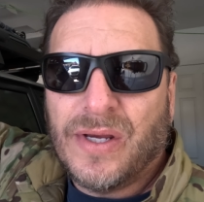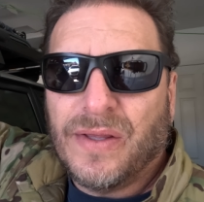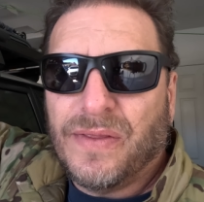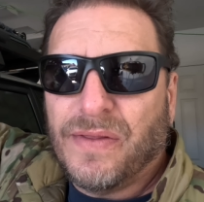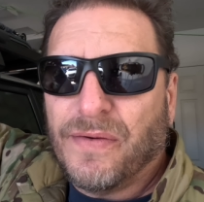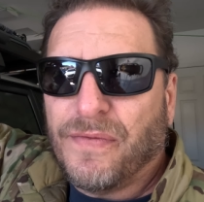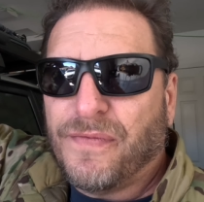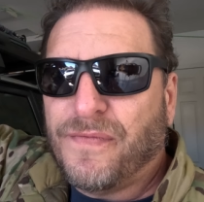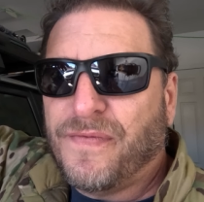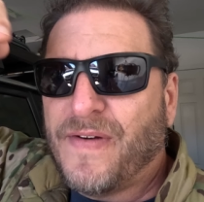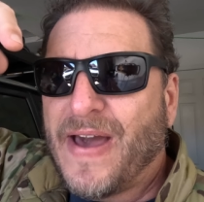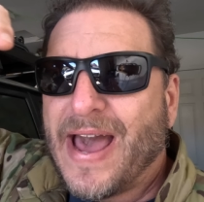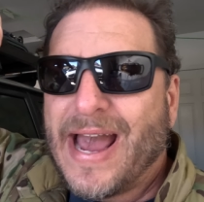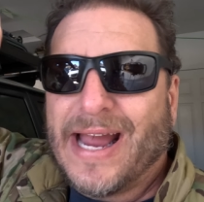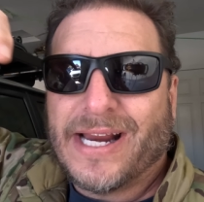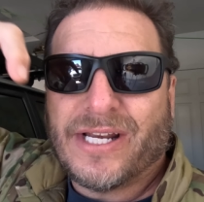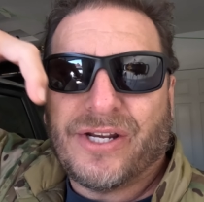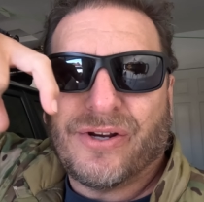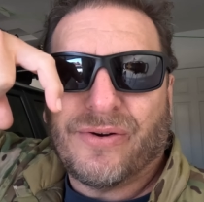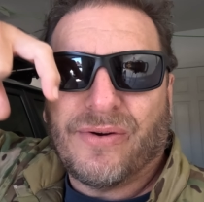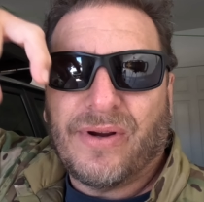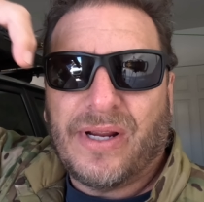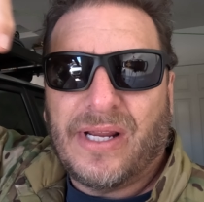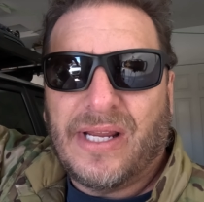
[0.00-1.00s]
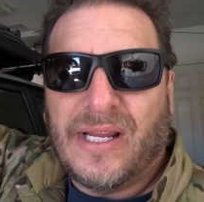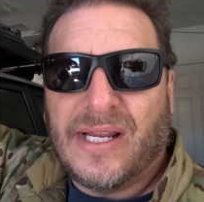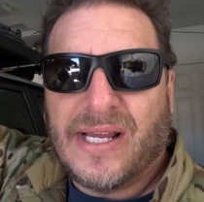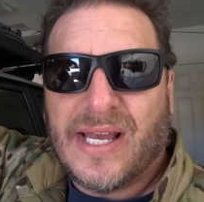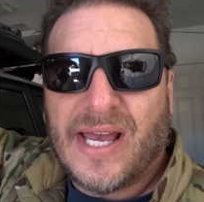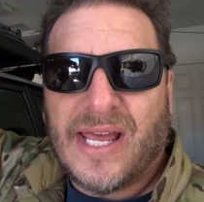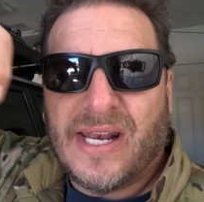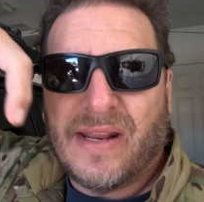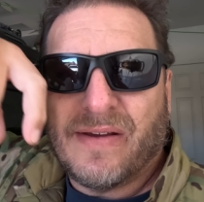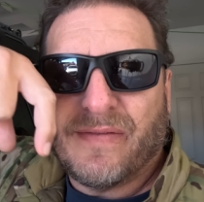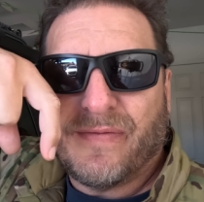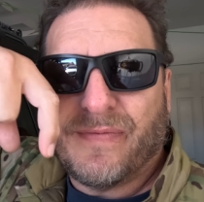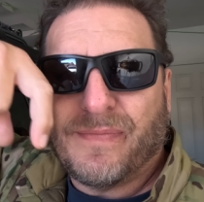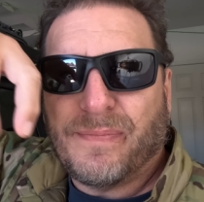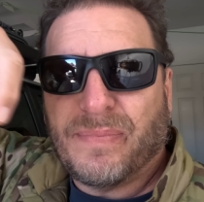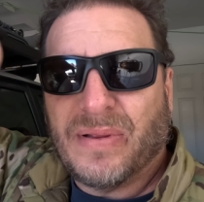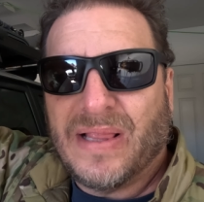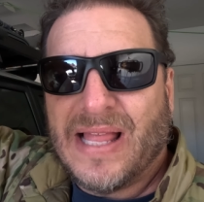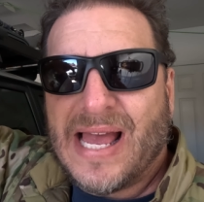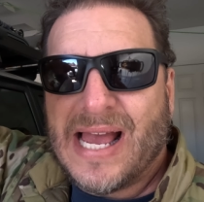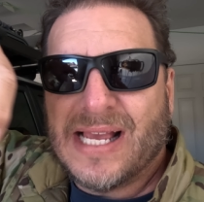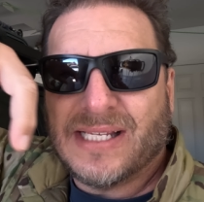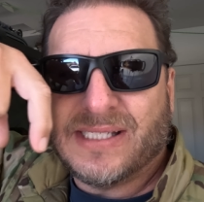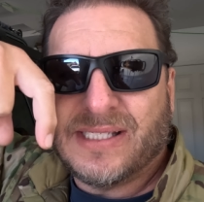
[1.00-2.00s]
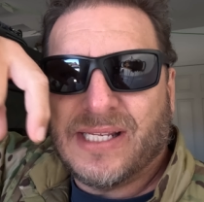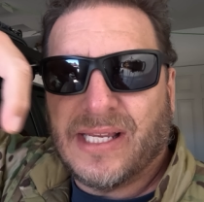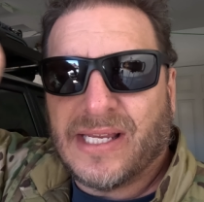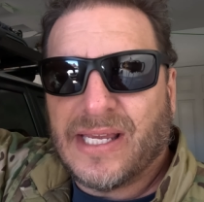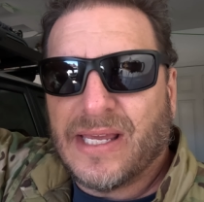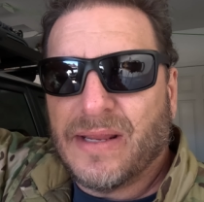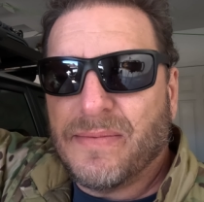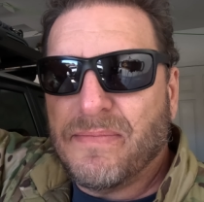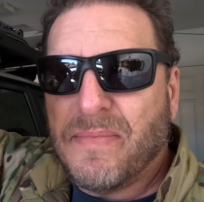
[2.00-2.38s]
the factory kind of plastic